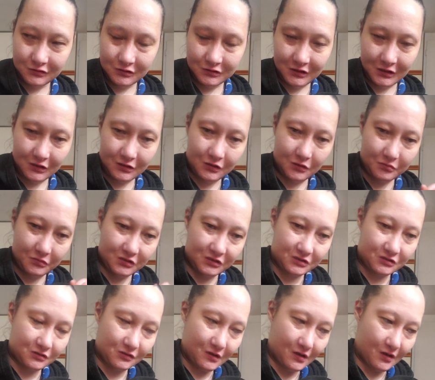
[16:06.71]
take the
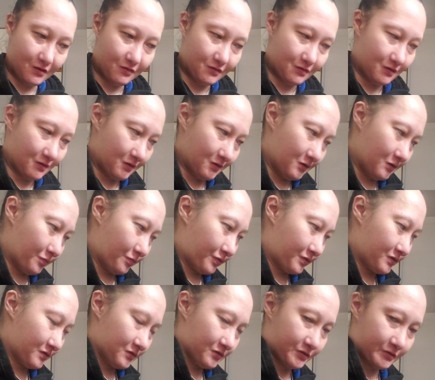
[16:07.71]
miso out, and then you put
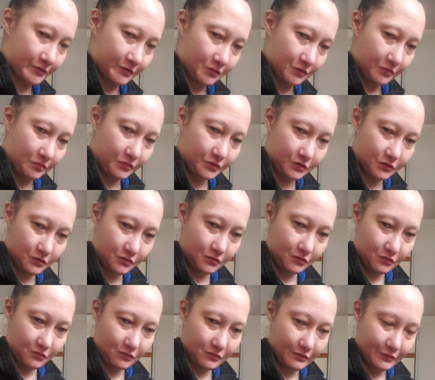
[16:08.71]
in the soup
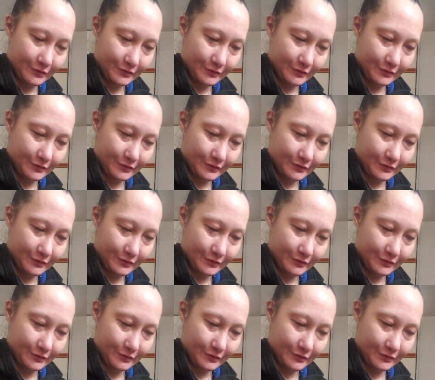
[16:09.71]
to